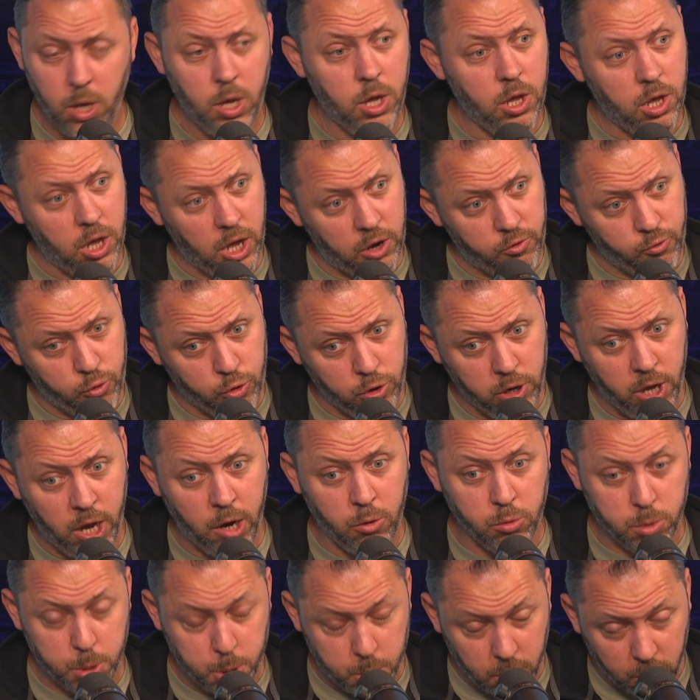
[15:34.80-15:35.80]
and Royale
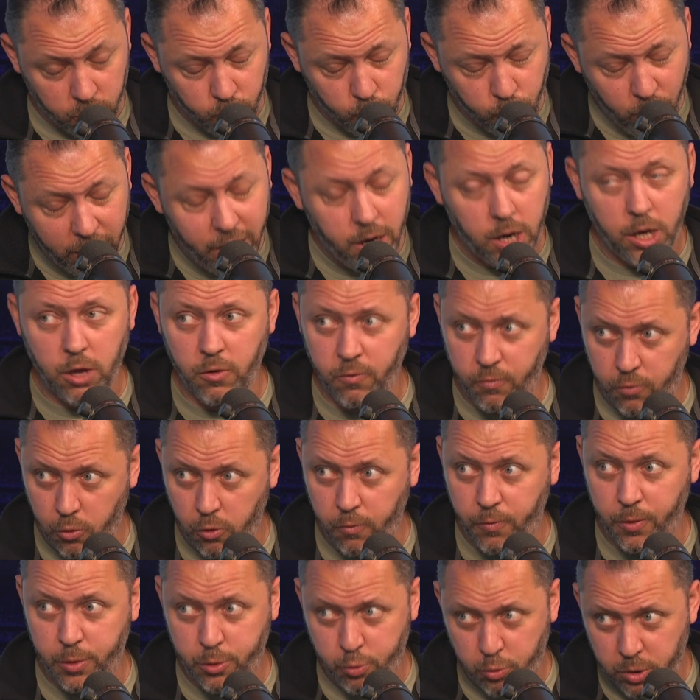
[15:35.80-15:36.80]
was directly at fault
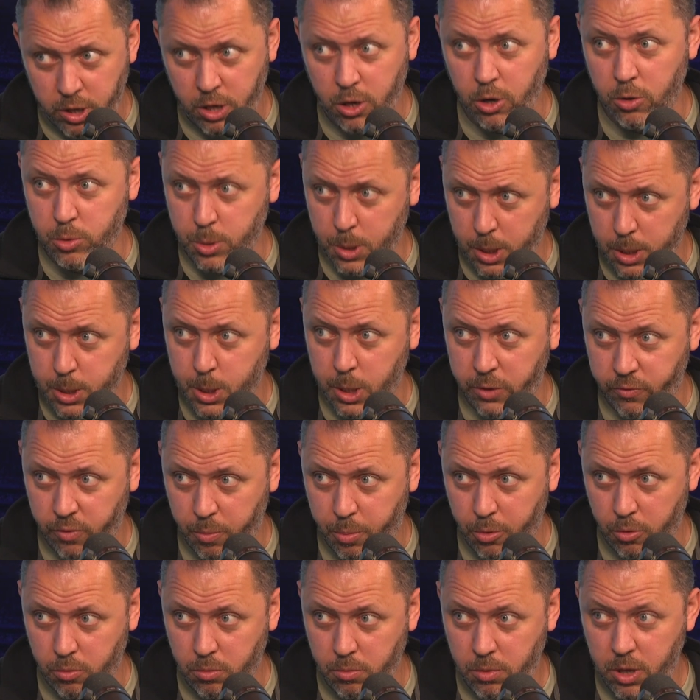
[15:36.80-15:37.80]
for 3 goals against
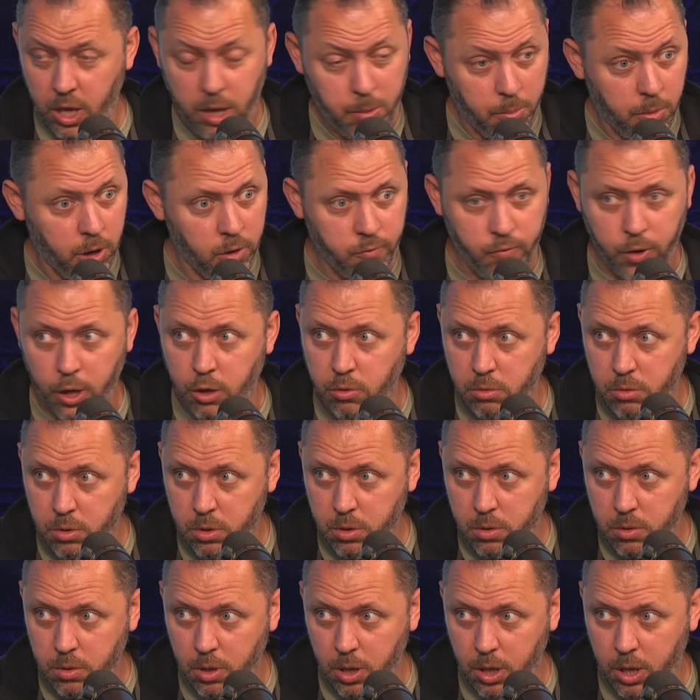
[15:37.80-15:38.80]
Liverpool, in my view.
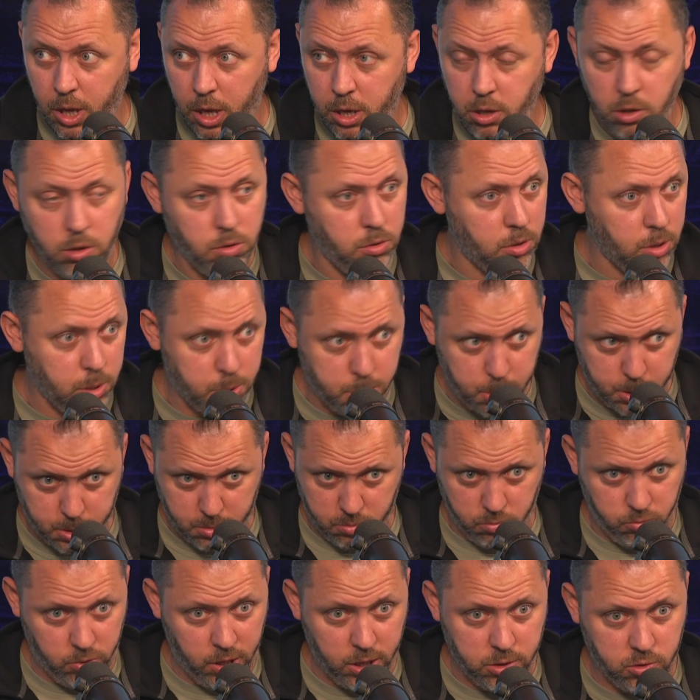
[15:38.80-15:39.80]
Okay? It's
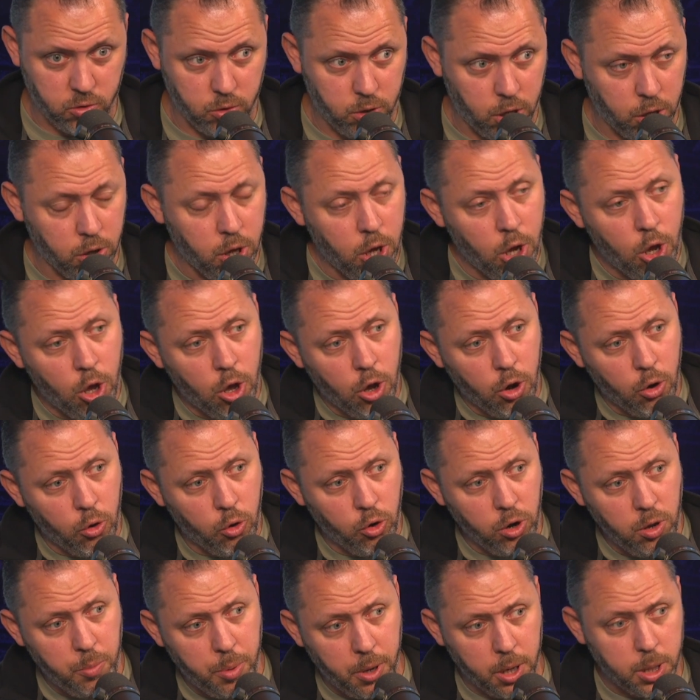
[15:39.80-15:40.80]
yes or no.
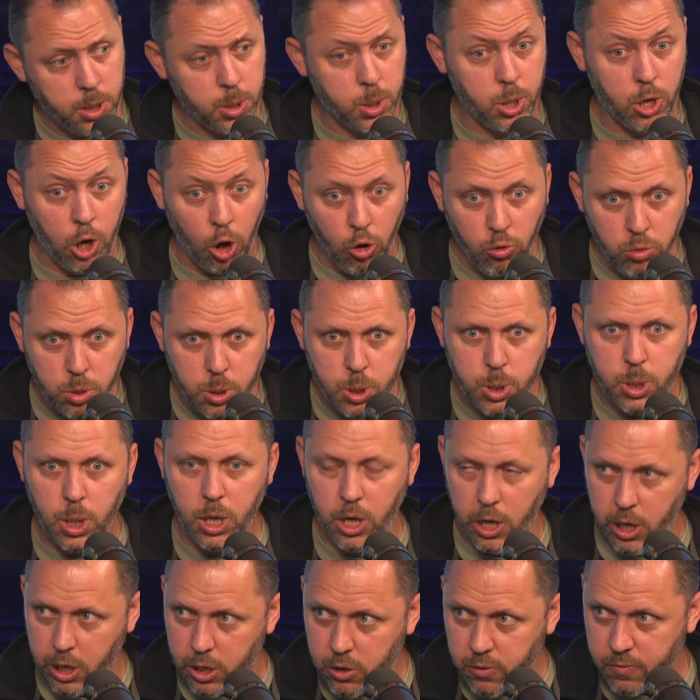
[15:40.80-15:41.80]
Højbjerg is goal
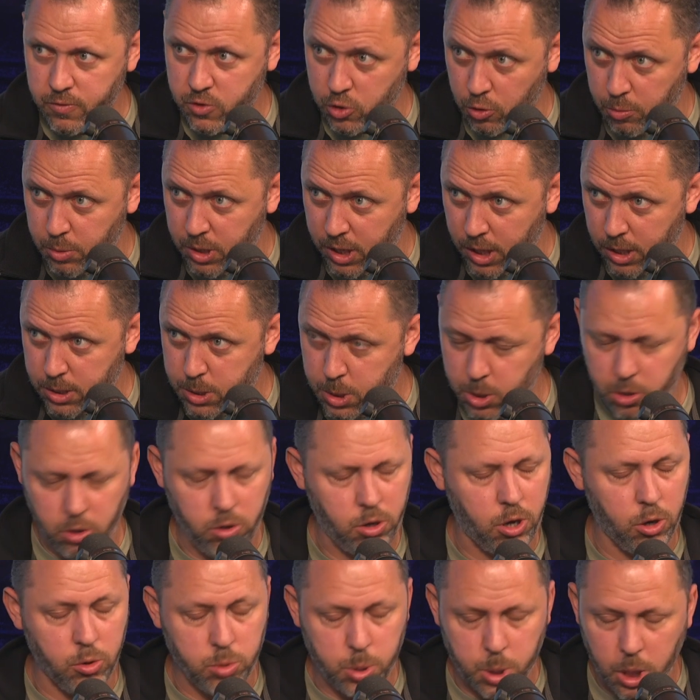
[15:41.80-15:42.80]
side of Tomiyasu, not
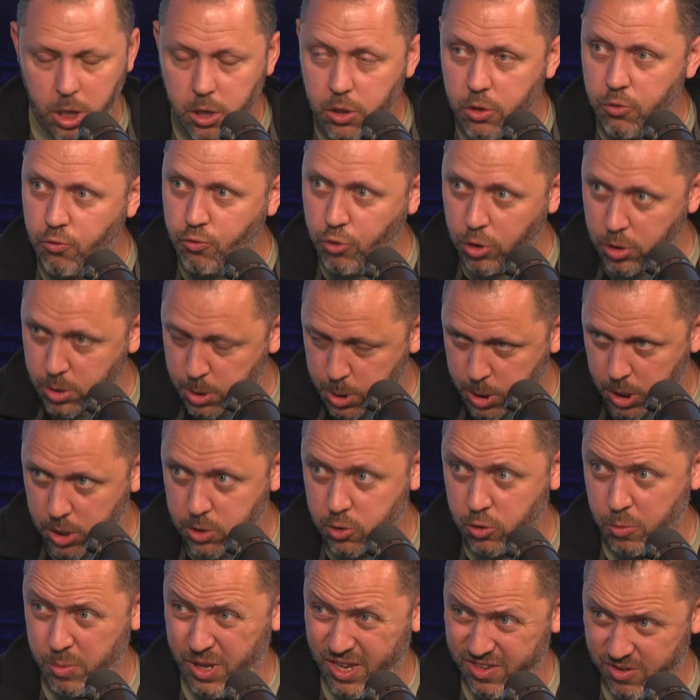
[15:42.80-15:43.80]
goal side, the wrong side.
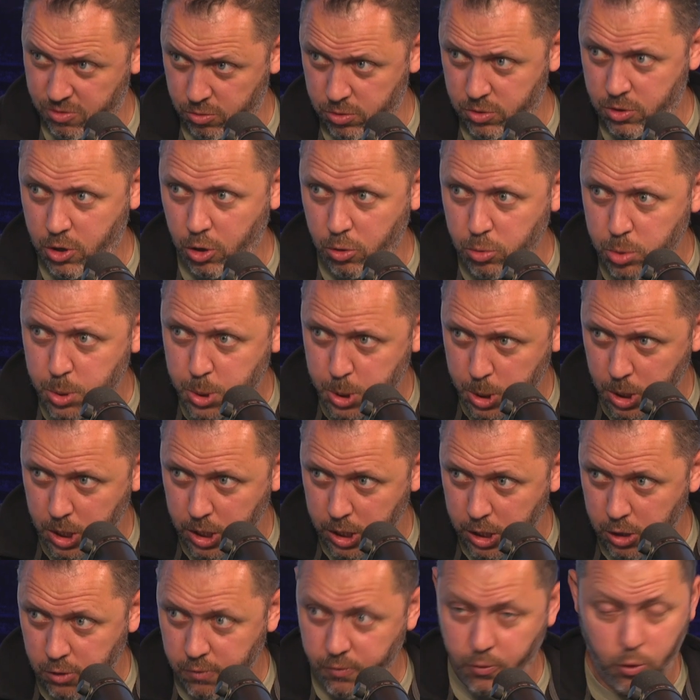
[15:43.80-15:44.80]
Tomiyasu is goal
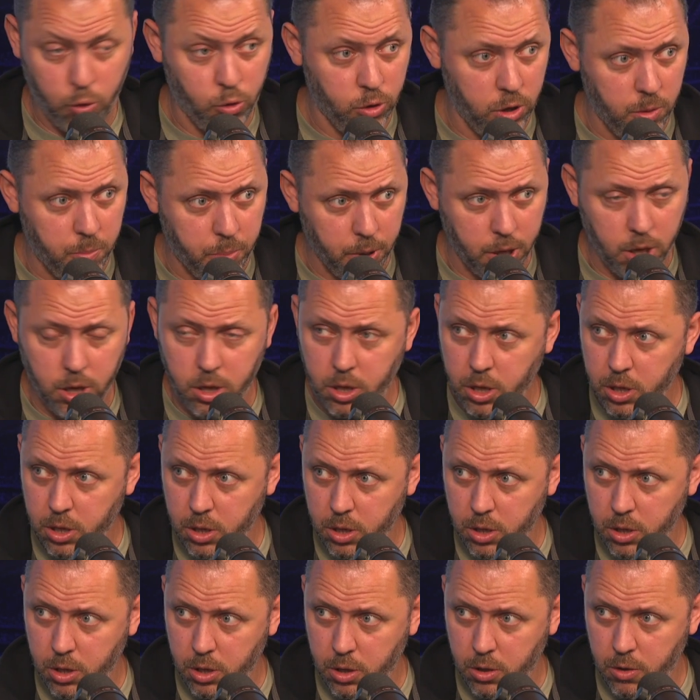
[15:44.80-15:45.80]
side of Højbjerg
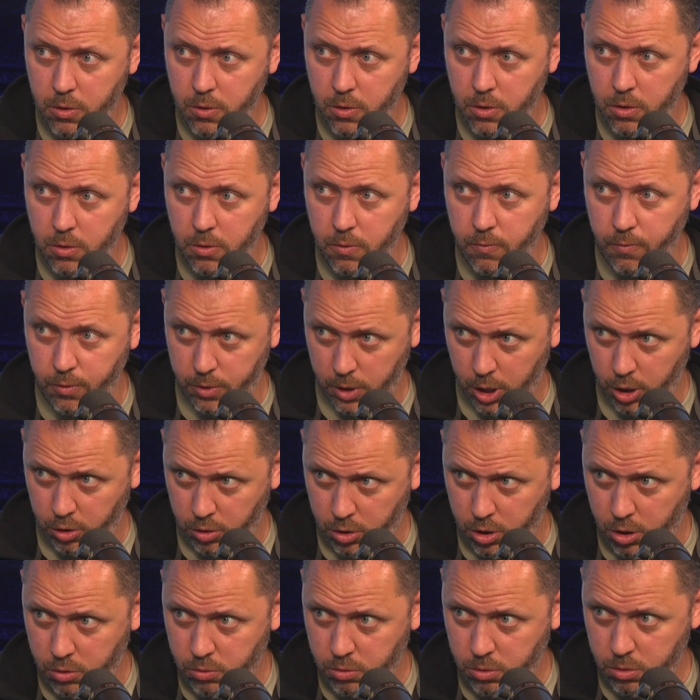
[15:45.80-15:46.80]
for the own
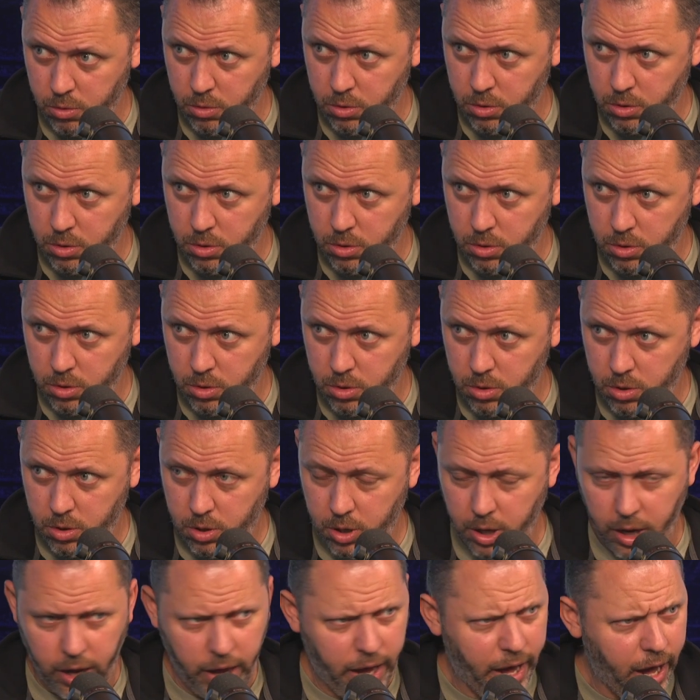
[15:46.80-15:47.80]
goal.
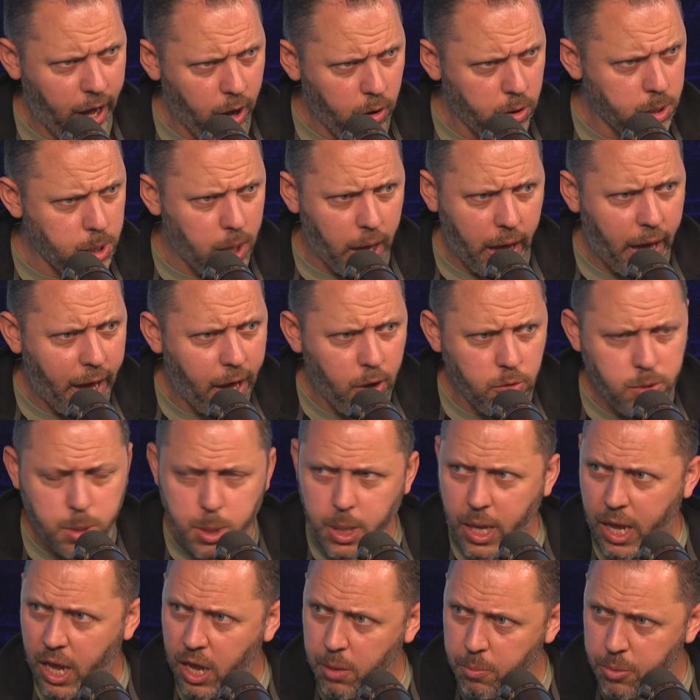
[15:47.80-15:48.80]
How does
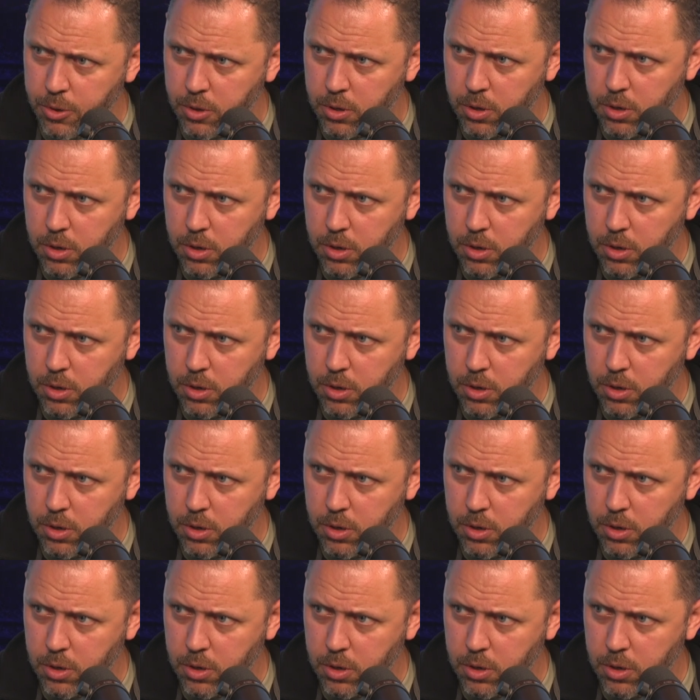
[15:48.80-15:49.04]
that happen?